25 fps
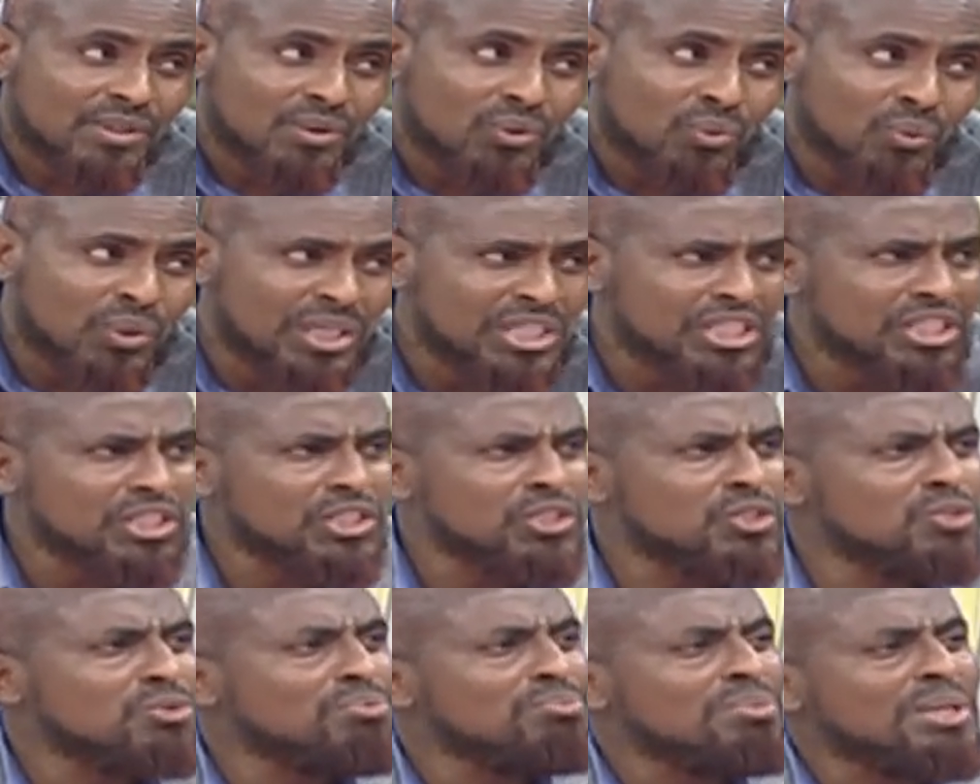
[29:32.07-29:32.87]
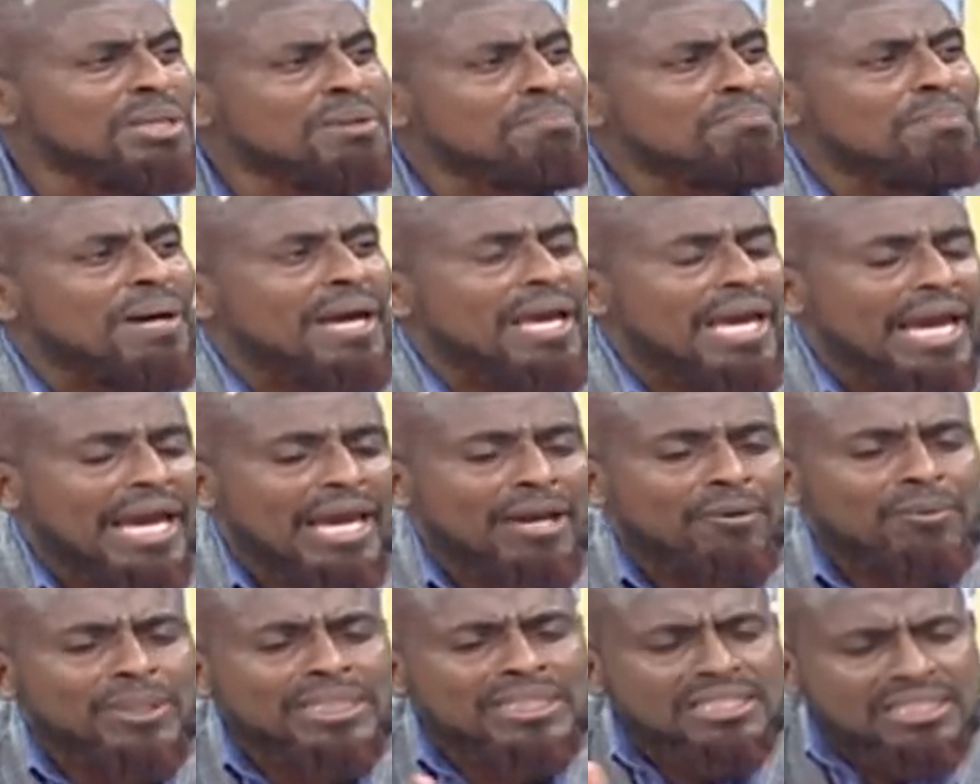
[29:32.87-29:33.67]
What did you mean by I
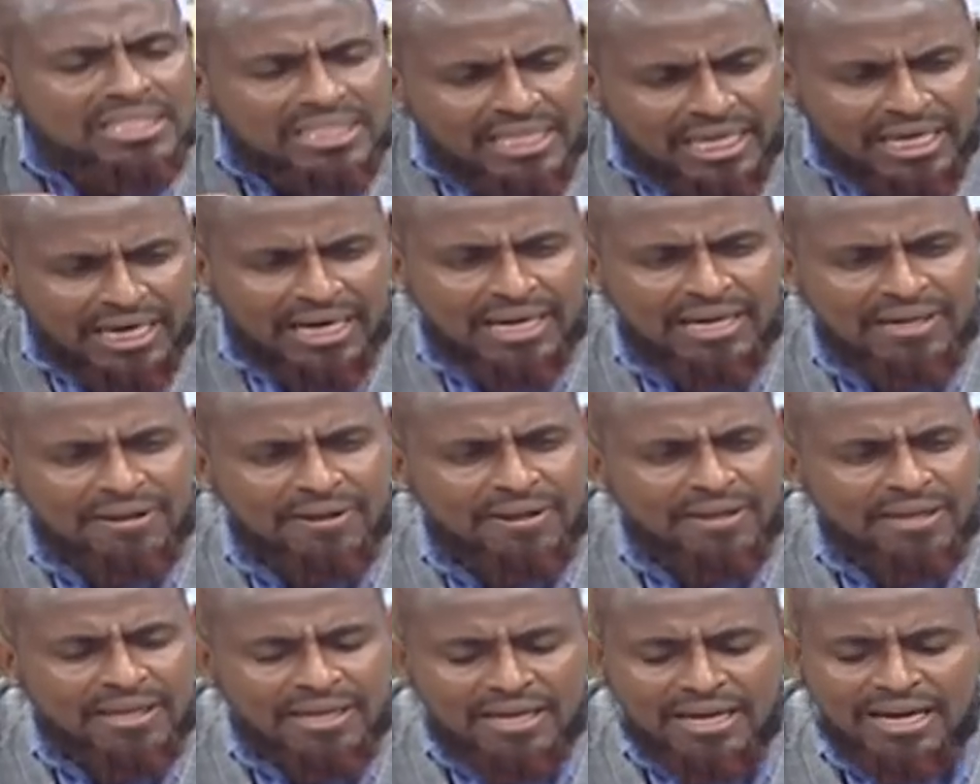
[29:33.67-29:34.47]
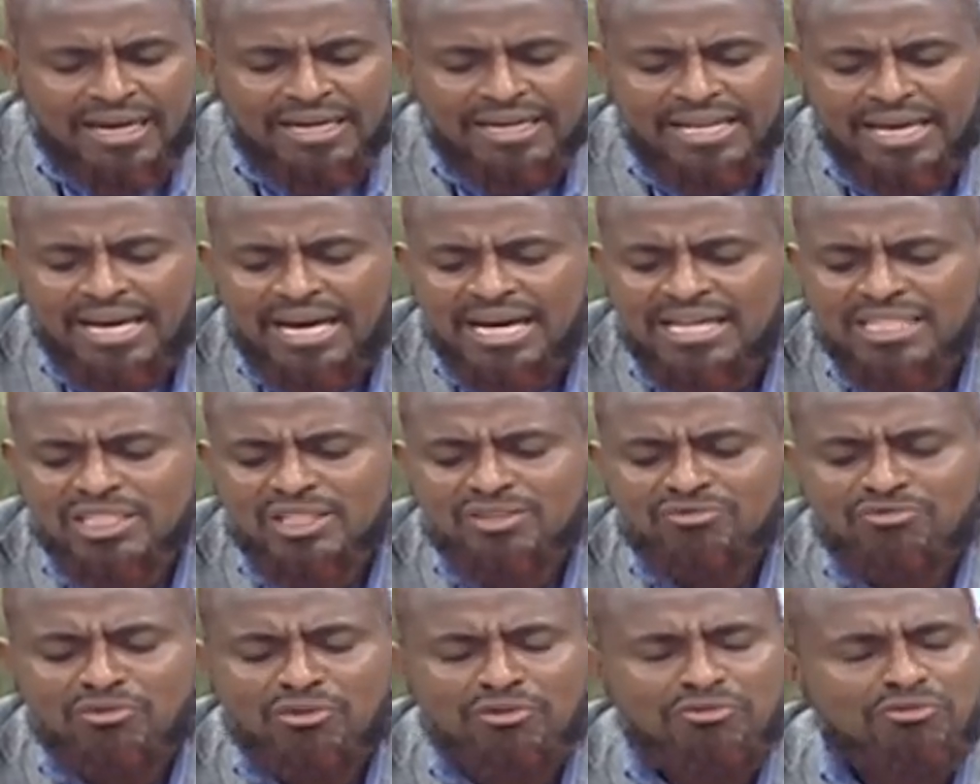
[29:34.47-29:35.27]
went there and I asked
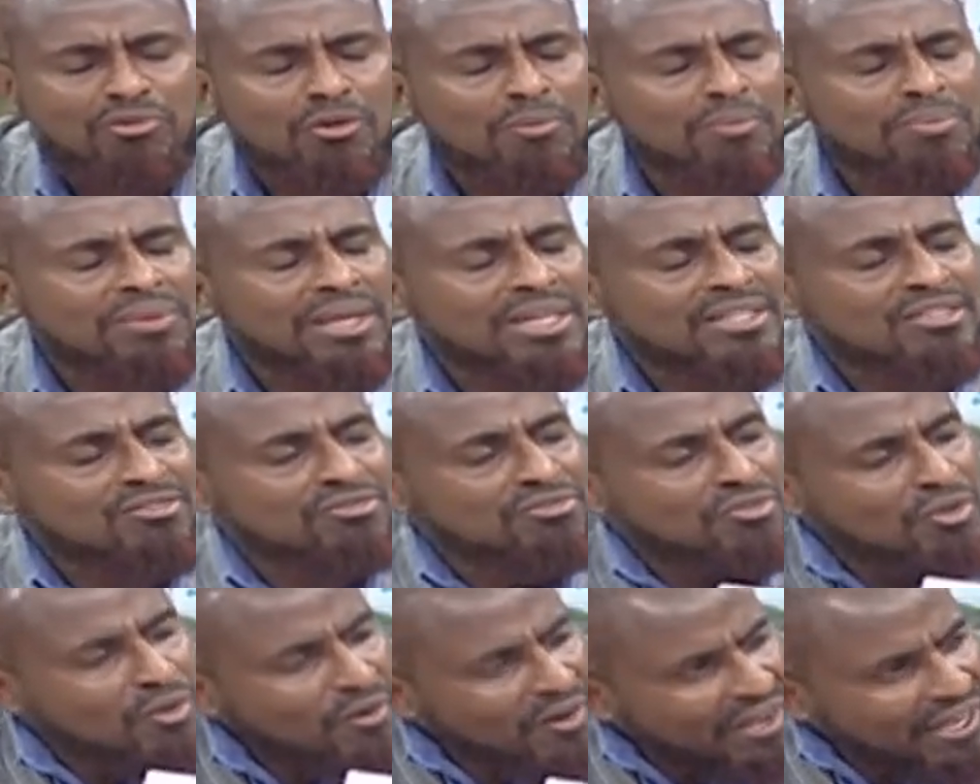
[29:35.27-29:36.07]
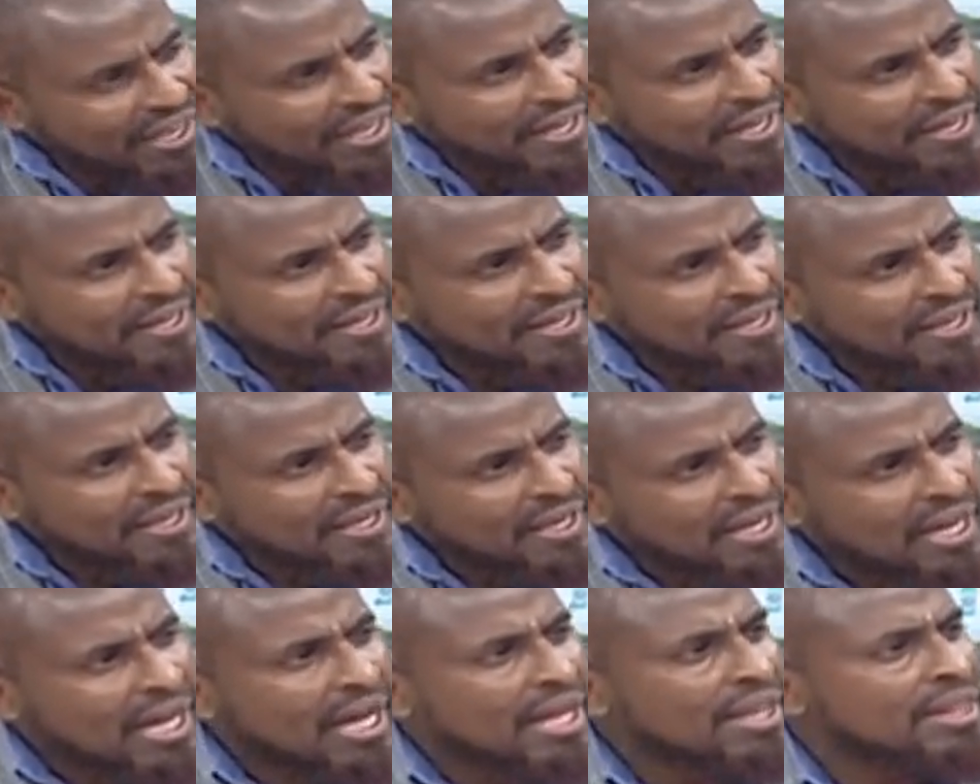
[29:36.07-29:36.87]
for Form 34A
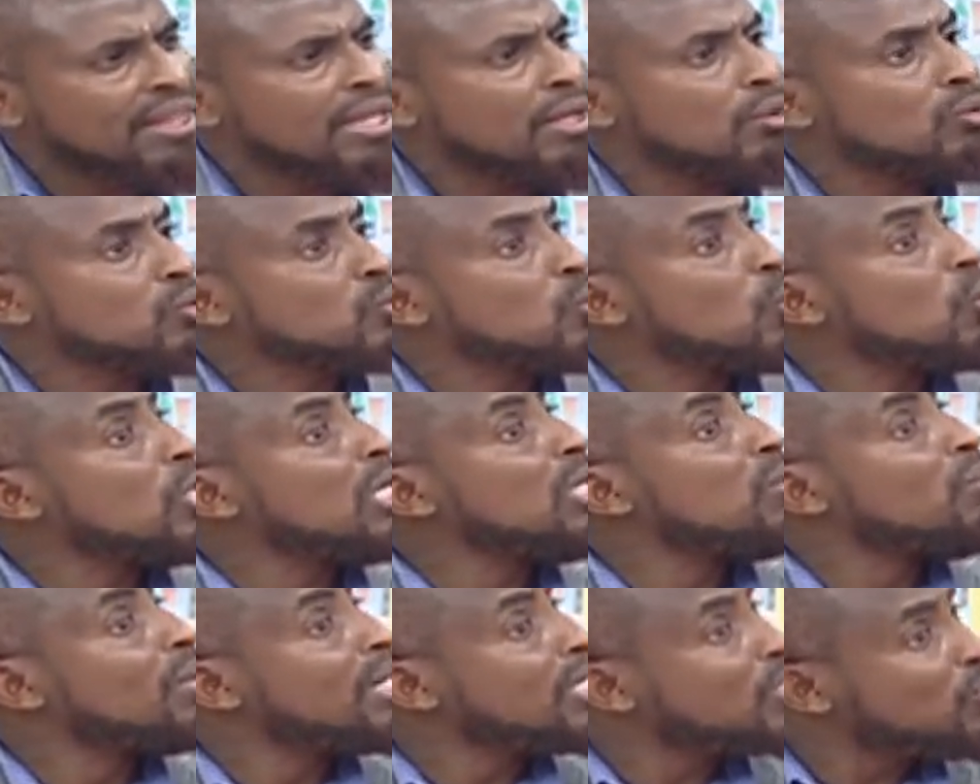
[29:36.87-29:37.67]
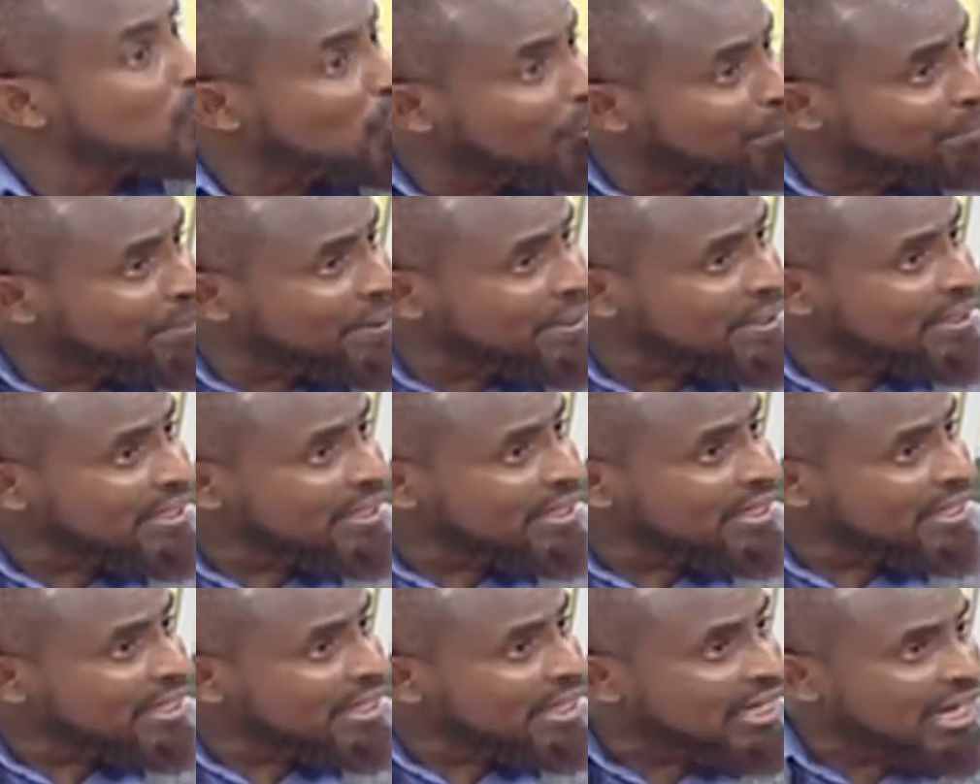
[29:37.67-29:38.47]
and there was only one copy?
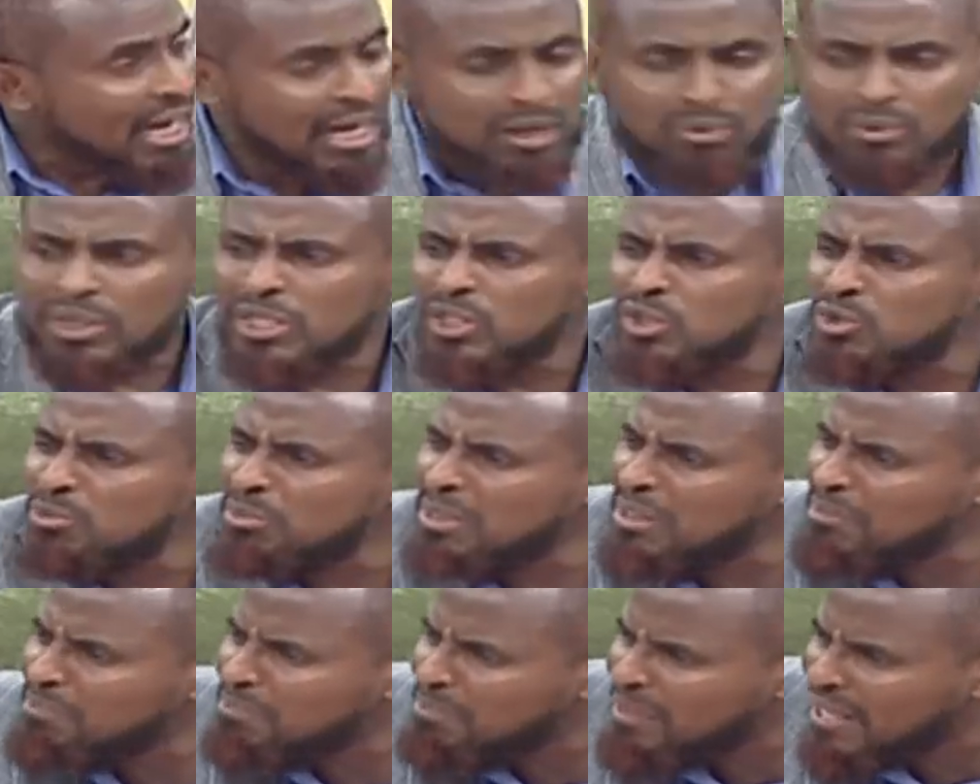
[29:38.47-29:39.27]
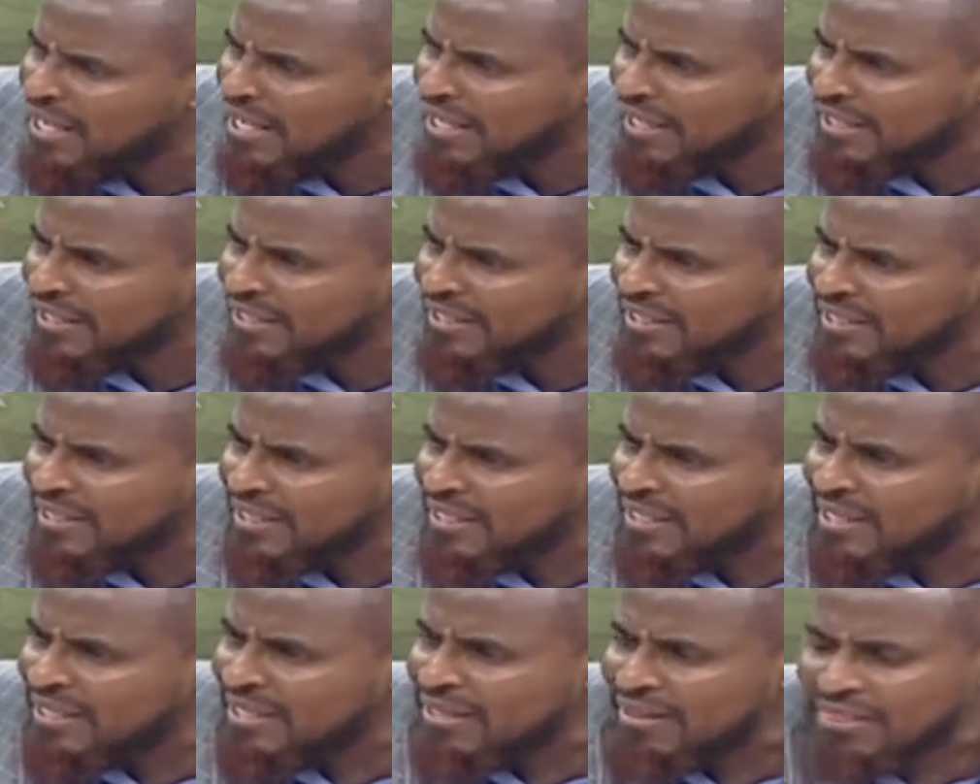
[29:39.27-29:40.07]
And what do you mean by
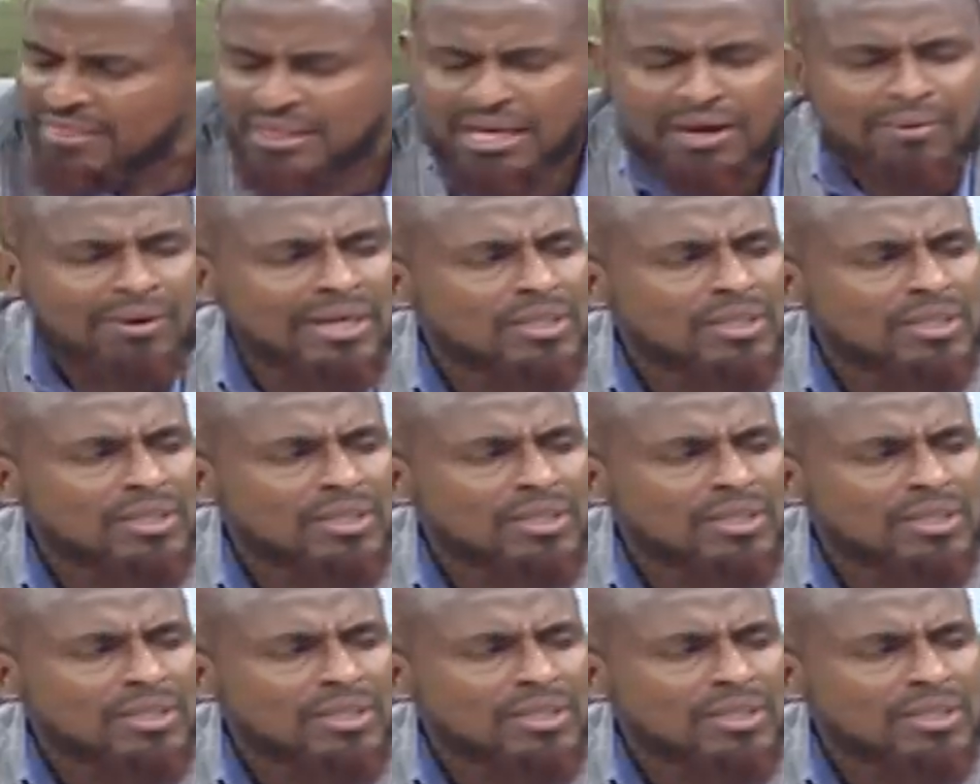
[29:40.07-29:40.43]
there were